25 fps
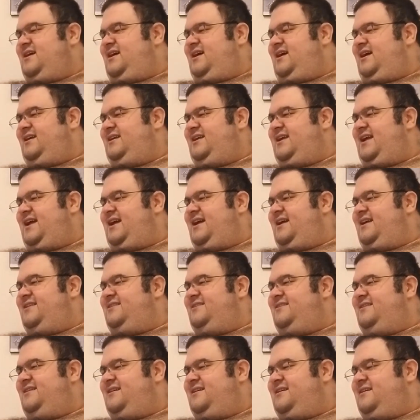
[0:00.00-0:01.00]

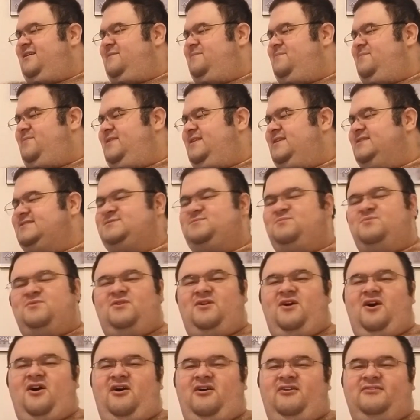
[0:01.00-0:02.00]
Again, this will
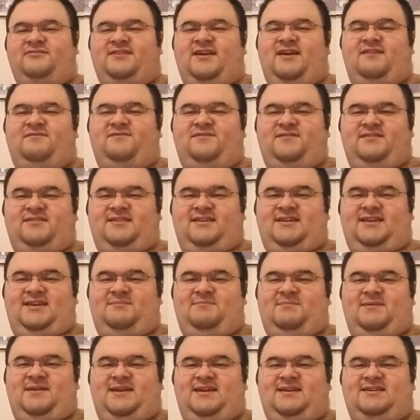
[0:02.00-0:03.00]
all definitely
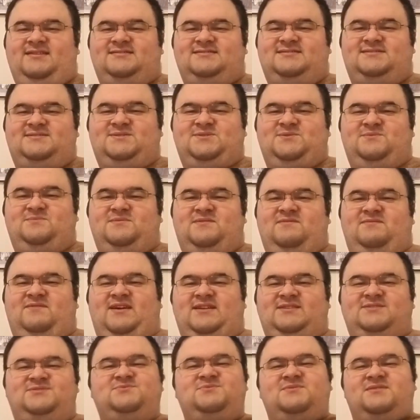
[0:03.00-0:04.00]
be consumed
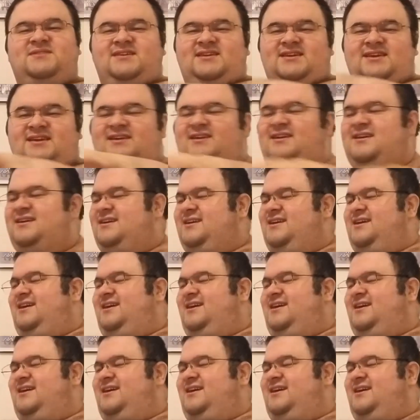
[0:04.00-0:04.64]
eventually.